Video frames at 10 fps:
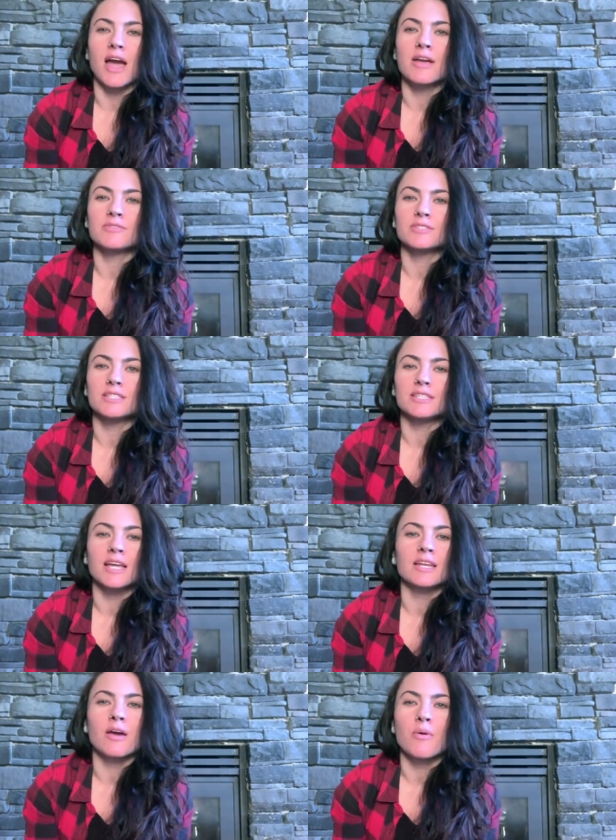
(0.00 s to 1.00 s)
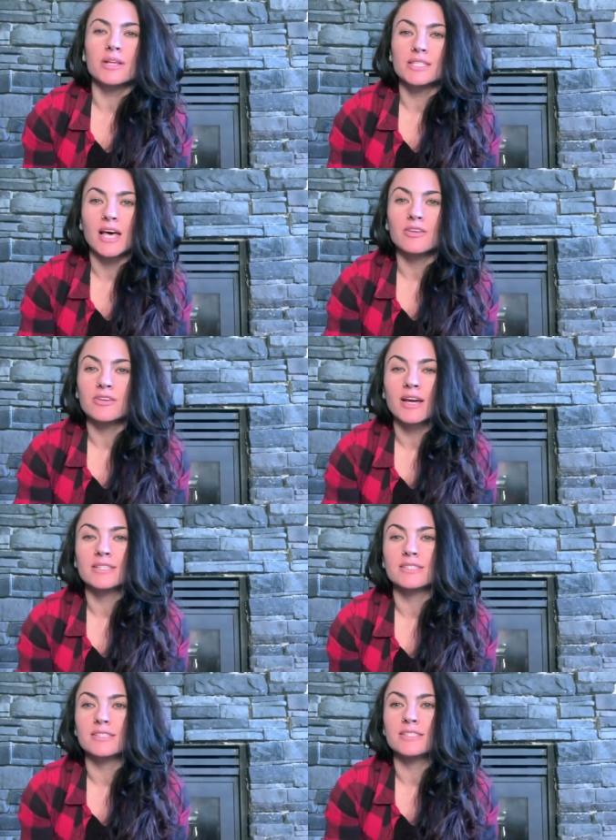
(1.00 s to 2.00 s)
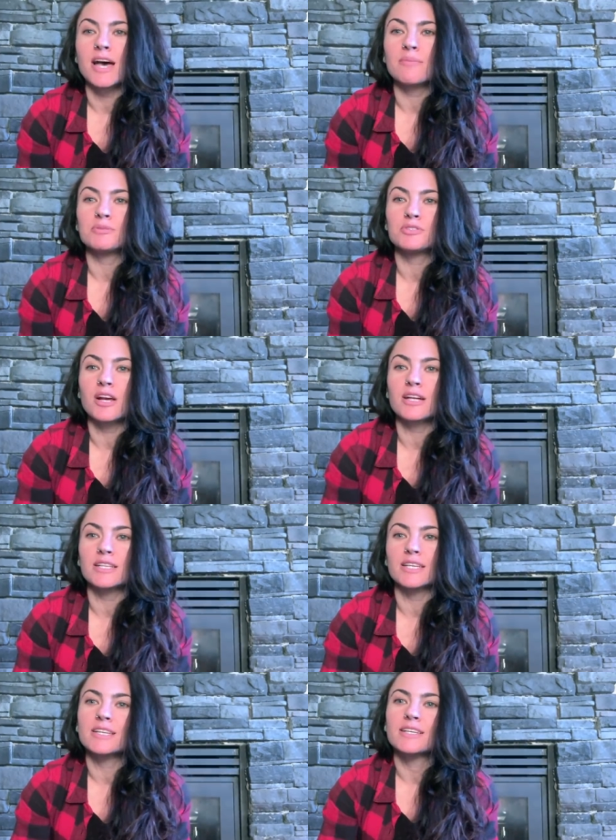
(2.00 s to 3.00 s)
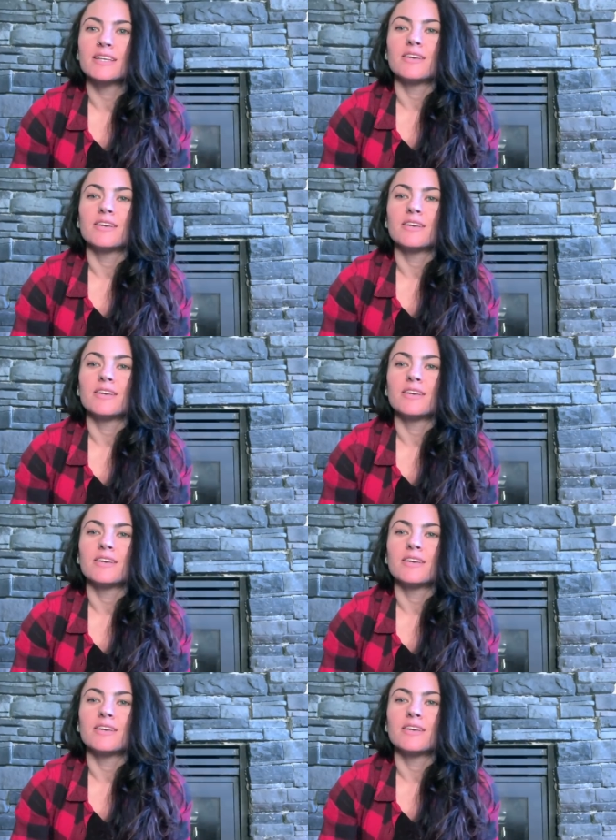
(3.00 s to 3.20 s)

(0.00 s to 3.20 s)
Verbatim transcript: I've just decided I want to tell you guys to stop struggling.